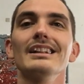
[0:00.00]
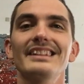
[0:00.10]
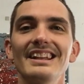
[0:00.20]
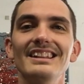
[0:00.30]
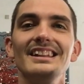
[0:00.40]

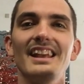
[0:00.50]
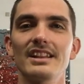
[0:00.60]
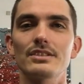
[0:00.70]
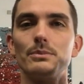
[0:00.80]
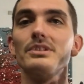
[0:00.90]
then the
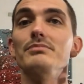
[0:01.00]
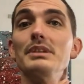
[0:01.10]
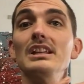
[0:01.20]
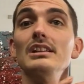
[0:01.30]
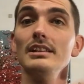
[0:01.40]
answer would
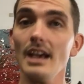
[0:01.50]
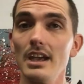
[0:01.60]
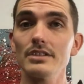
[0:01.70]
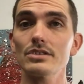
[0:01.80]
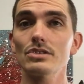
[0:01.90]
be
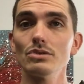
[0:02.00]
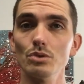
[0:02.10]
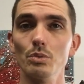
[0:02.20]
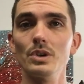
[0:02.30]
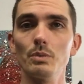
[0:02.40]
yes,
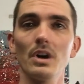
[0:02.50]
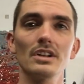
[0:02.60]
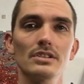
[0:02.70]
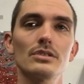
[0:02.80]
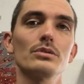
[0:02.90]
you would
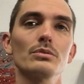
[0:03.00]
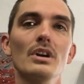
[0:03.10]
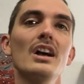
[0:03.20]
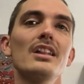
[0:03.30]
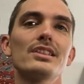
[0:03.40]
want to
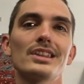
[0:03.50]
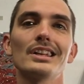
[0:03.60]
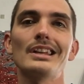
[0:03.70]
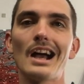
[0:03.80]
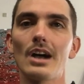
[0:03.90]

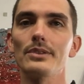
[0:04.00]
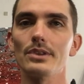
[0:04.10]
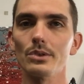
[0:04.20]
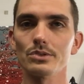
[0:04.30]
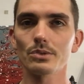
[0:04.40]
thin out
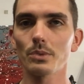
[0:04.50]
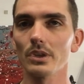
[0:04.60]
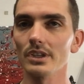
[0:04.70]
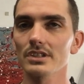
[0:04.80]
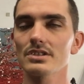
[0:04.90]
those
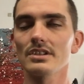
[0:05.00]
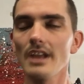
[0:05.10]
acrylics.